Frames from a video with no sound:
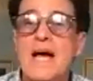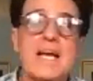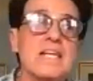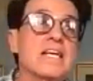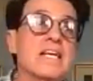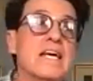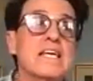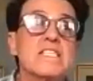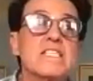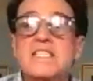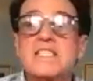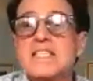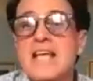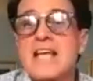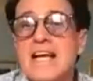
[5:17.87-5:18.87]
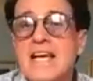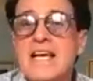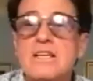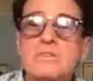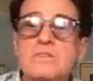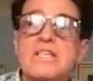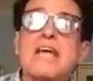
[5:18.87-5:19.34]
And she says, I can't
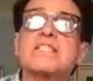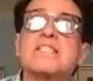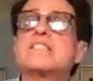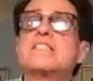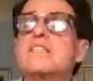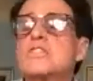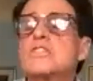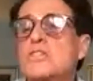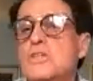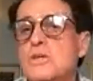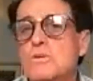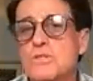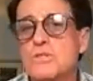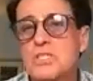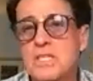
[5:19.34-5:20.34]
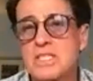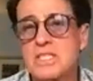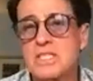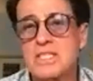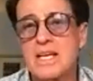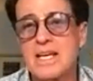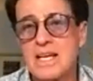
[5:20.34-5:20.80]
use it. I said, just use
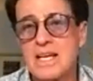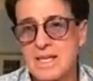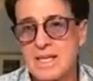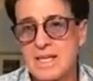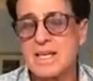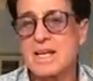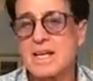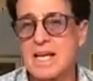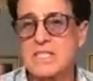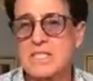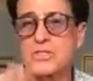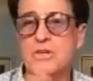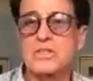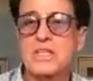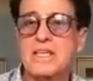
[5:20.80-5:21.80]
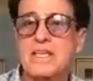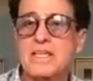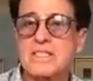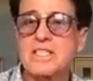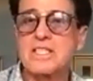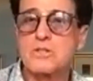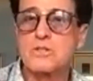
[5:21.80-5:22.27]
this cleanser, the
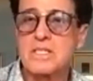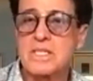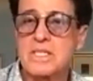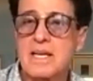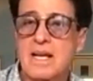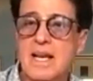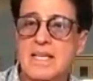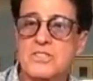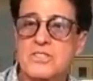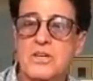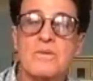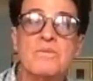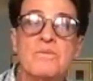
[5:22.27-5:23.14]
Citrusy Cleanser.